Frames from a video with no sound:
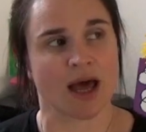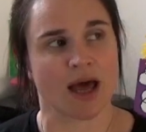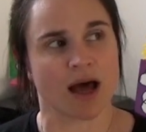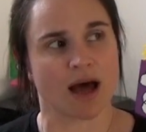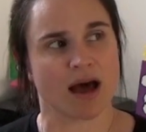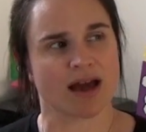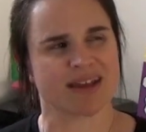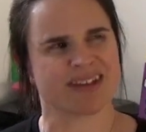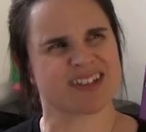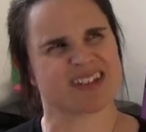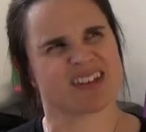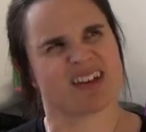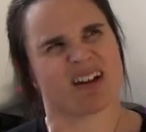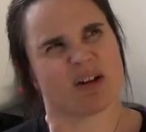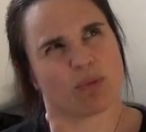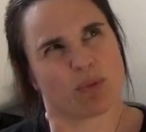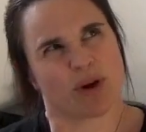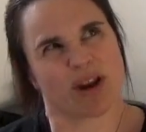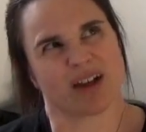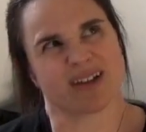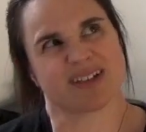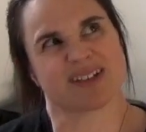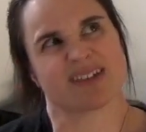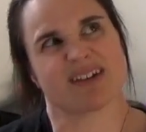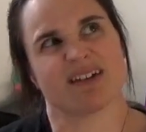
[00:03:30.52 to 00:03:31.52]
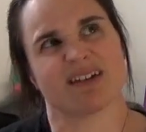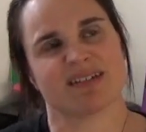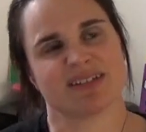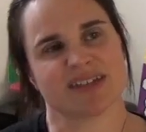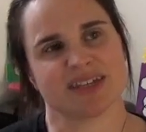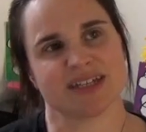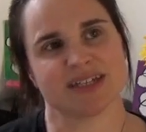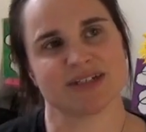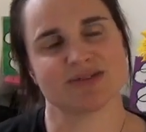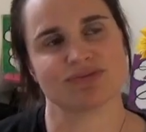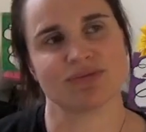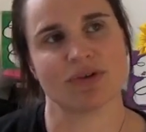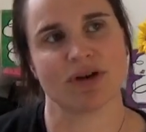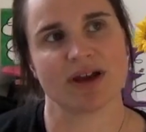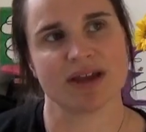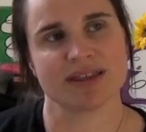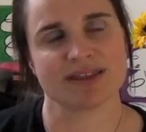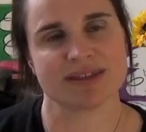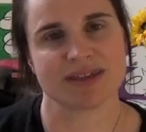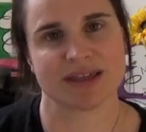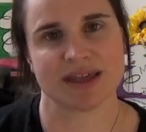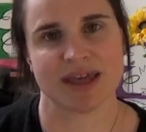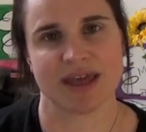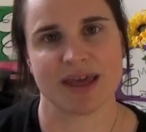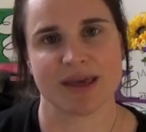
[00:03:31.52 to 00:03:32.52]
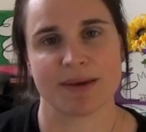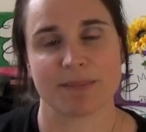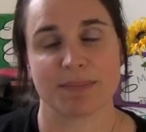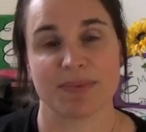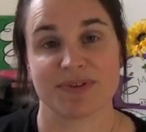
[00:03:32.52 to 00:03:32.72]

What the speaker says: I started writing it